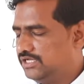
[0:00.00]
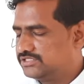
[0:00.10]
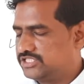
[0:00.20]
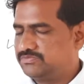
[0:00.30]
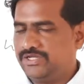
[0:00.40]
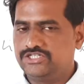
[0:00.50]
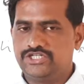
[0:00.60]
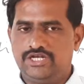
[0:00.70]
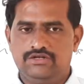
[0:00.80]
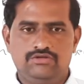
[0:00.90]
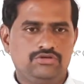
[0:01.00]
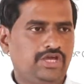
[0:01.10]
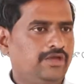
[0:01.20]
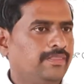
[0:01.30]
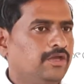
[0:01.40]
suspension.
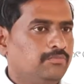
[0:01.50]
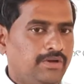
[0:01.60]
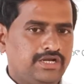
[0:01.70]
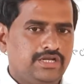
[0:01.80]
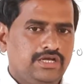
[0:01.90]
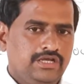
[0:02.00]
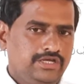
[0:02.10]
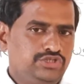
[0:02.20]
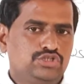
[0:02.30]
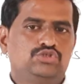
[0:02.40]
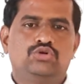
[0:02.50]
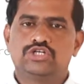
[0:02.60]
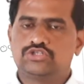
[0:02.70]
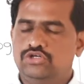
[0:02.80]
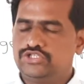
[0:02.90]
Okay, but in the
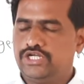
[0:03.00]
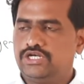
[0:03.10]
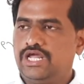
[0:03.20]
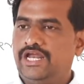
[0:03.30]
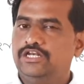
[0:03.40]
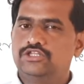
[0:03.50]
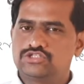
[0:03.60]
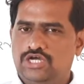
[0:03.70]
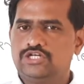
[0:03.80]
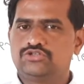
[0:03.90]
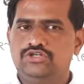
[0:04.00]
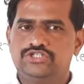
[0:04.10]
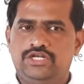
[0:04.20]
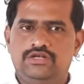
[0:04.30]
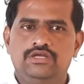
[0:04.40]
sugar solution and in the salt
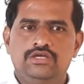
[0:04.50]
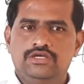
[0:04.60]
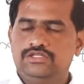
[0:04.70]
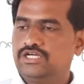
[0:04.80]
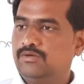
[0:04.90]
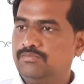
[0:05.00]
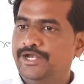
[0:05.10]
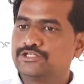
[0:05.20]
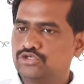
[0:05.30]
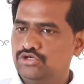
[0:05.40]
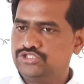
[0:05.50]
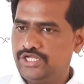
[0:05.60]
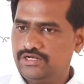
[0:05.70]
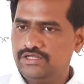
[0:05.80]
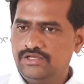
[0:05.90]
solution, in the complete
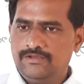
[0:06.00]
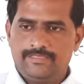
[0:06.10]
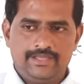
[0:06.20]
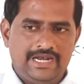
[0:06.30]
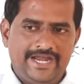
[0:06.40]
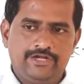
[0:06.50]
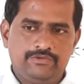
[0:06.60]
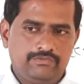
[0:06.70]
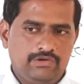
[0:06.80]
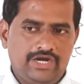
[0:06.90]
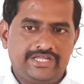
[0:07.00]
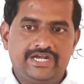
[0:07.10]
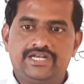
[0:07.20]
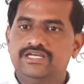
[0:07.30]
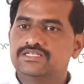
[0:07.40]
solution, the light will not
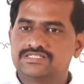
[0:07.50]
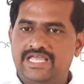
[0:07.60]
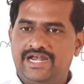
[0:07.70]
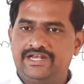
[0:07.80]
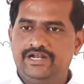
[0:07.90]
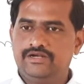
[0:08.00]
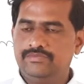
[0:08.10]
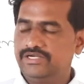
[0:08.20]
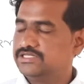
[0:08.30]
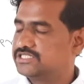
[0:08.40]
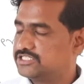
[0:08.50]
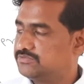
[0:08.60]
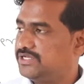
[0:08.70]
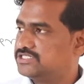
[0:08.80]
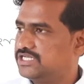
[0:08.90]
get scattered. But in
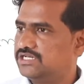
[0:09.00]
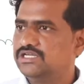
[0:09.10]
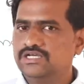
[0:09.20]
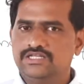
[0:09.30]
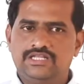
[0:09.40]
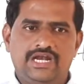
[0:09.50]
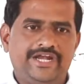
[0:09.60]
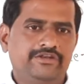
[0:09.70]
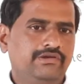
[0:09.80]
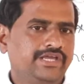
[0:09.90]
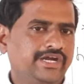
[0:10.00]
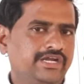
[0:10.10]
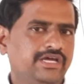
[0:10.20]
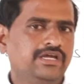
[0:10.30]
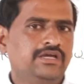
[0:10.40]
suspension, the light will
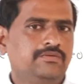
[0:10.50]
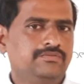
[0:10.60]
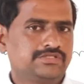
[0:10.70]
get